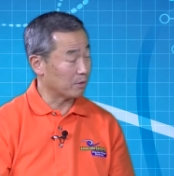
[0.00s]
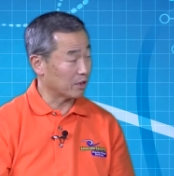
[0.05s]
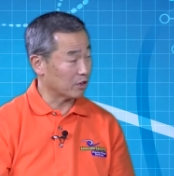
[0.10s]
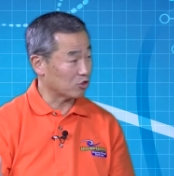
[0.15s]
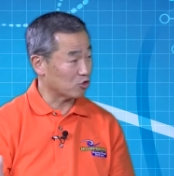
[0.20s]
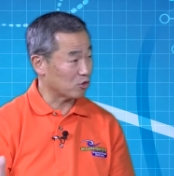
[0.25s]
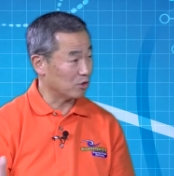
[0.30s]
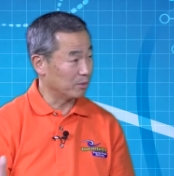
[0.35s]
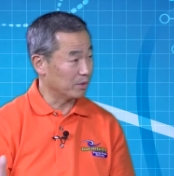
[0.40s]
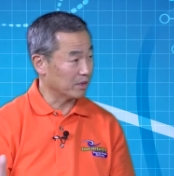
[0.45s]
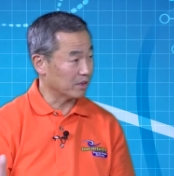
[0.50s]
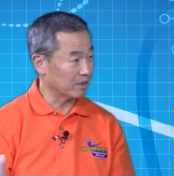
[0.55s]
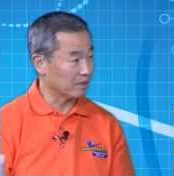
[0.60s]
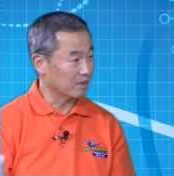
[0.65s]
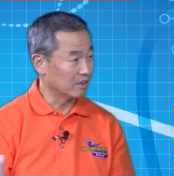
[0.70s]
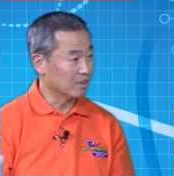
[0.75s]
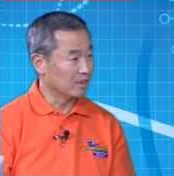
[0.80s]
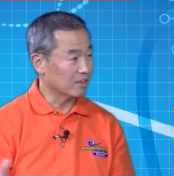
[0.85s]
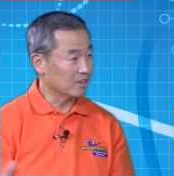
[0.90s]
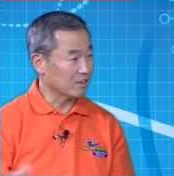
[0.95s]
extremity,
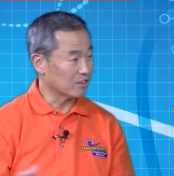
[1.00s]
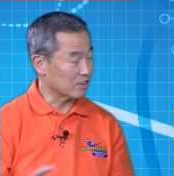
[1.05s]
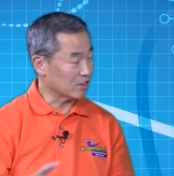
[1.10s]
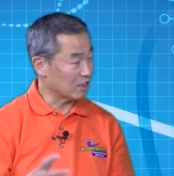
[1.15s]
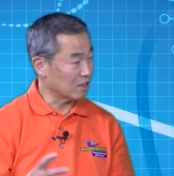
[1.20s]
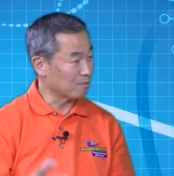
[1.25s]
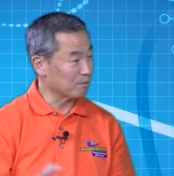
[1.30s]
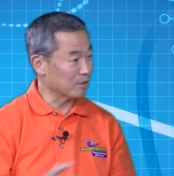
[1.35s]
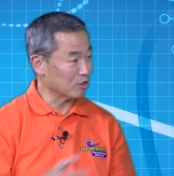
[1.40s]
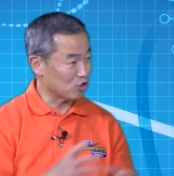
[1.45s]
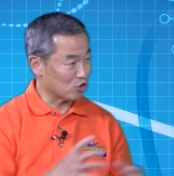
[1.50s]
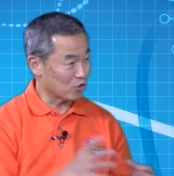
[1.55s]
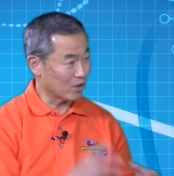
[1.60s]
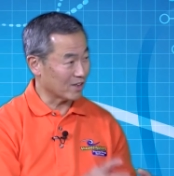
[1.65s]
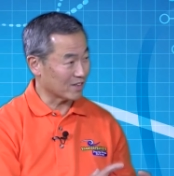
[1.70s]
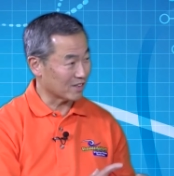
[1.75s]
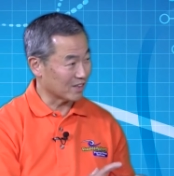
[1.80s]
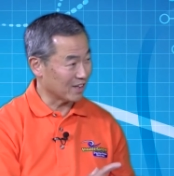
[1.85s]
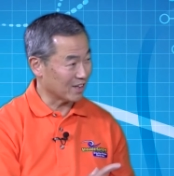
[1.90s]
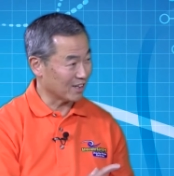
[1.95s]
this can be
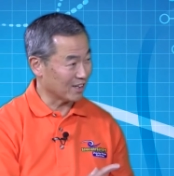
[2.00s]
translated